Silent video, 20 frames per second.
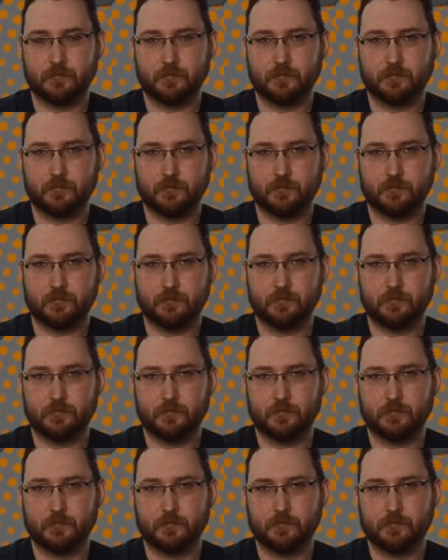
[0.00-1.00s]

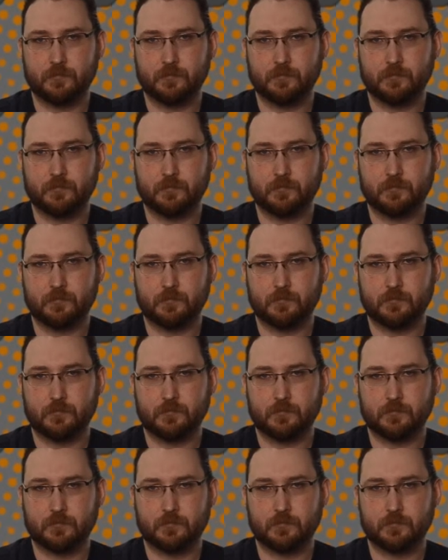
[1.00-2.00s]

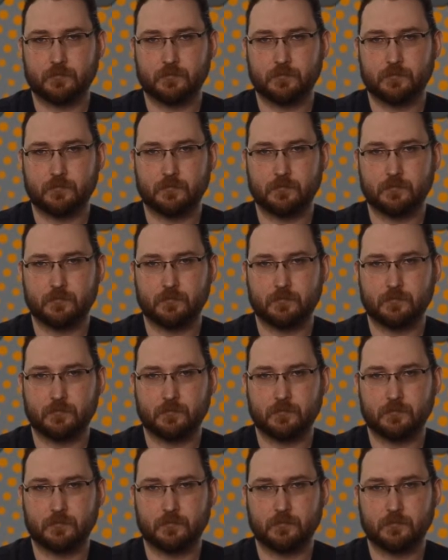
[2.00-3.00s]

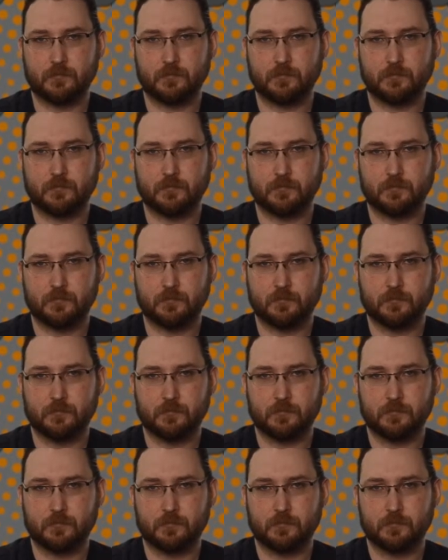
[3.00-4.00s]

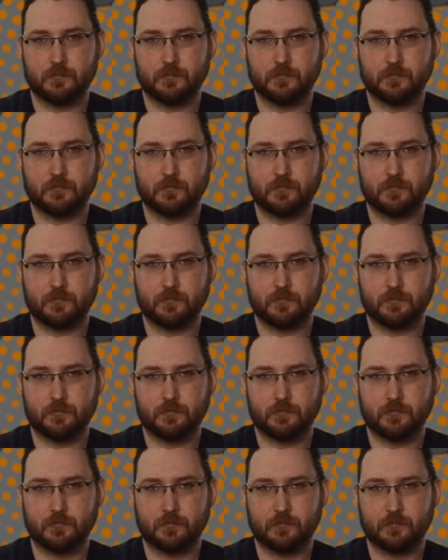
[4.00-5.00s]

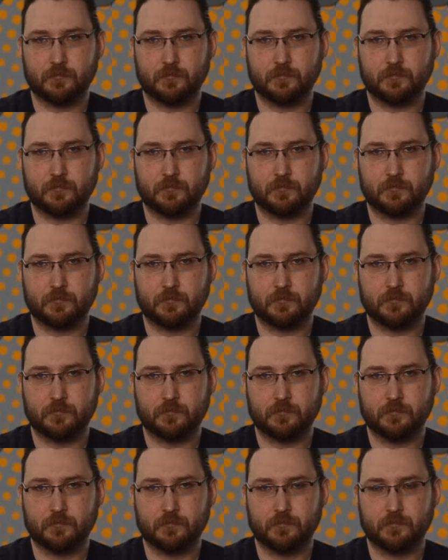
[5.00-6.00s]

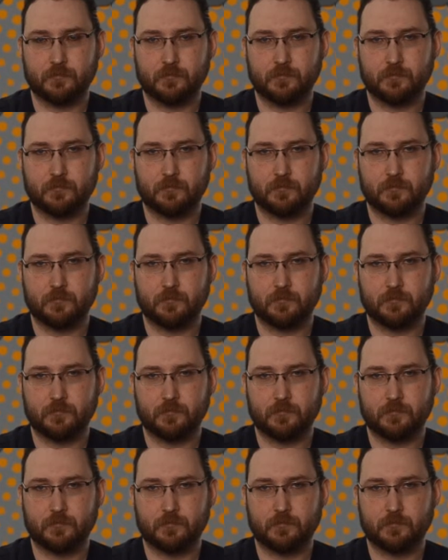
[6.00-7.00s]

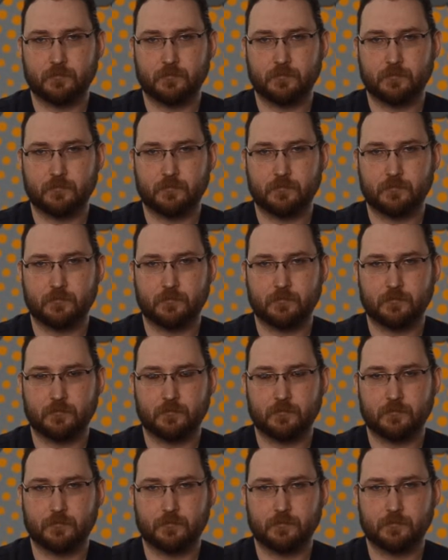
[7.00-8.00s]
The person shown says nothing.